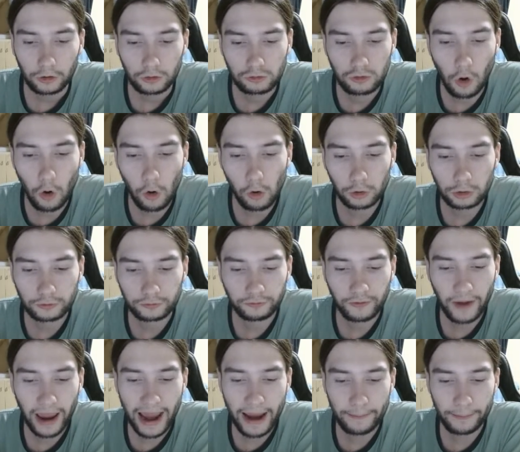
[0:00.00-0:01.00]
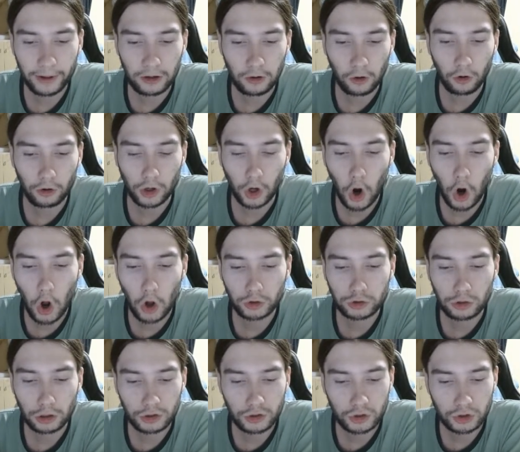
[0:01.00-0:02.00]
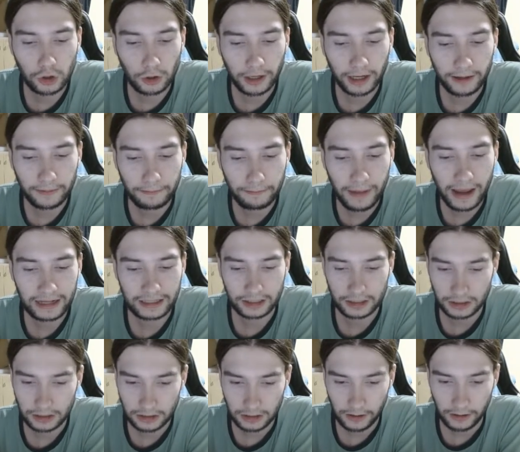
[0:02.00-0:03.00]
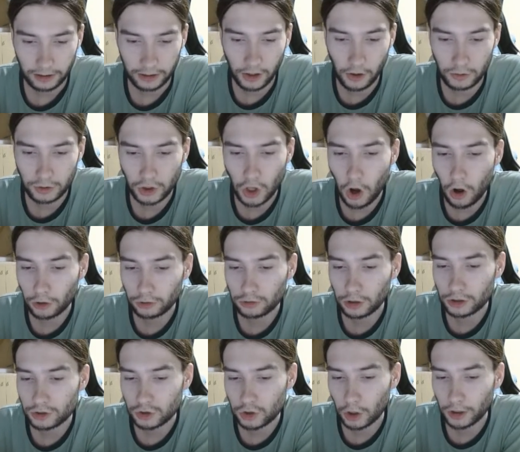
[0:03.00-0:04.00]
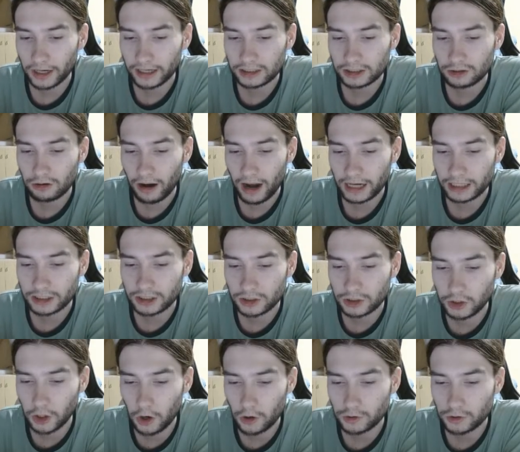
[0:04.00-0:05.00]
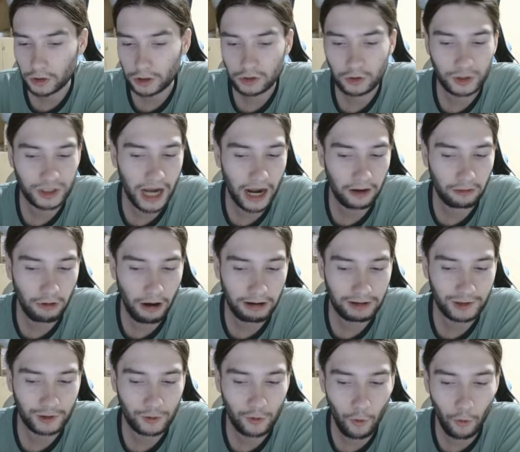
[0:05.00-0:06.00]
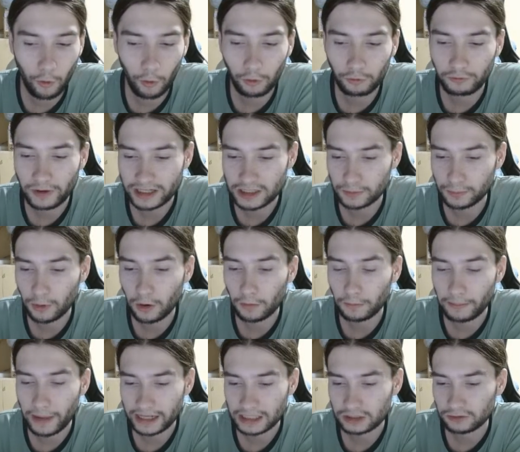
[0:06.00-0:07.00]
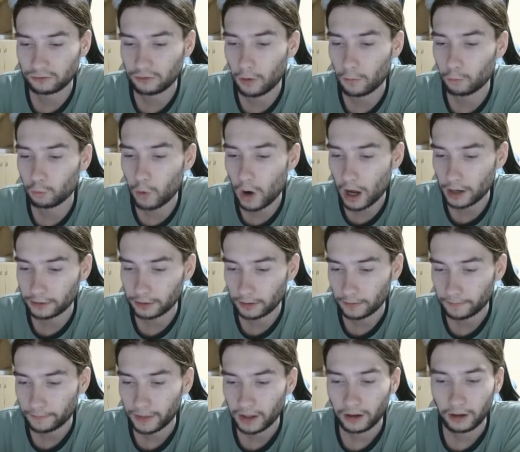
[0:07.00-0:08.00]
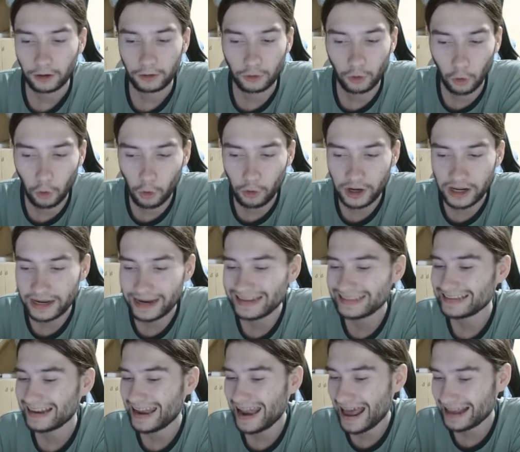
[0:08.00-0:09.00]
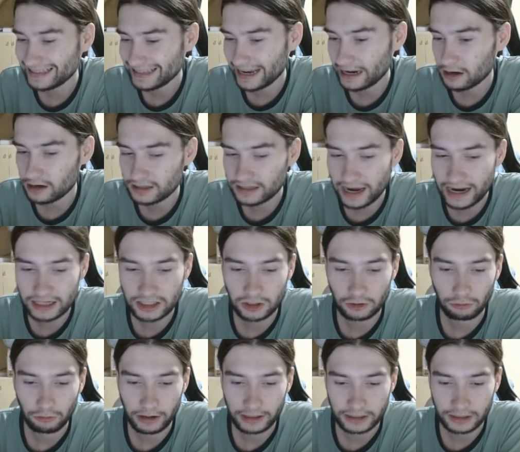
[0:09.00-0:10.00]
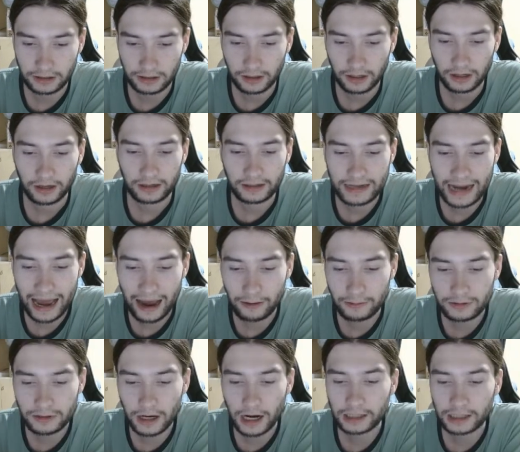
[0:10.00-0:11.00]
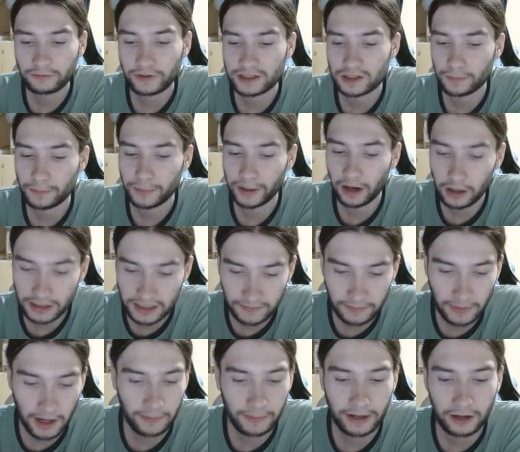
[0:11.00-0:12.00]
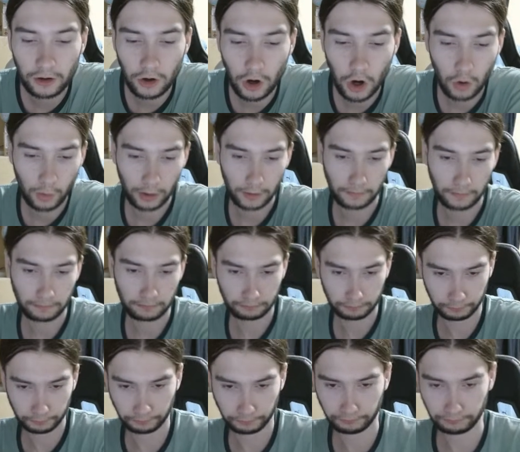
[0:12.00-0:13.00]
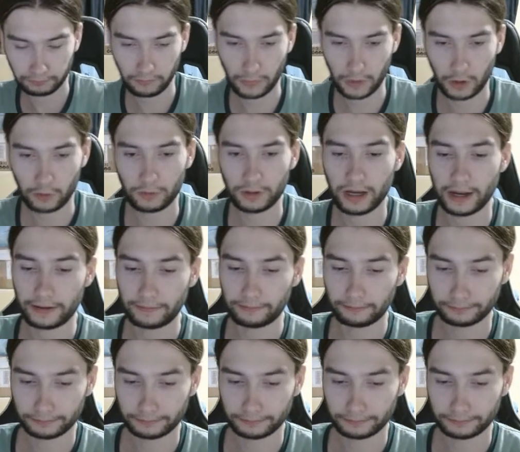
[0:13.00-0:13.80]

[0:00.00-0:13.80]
Cold vapor or ultrasonic mists. Use ultrasonic transducers to generate cool, visible mist from water. No heat, less irritation risk. Downside, visibility might be lower. Okay.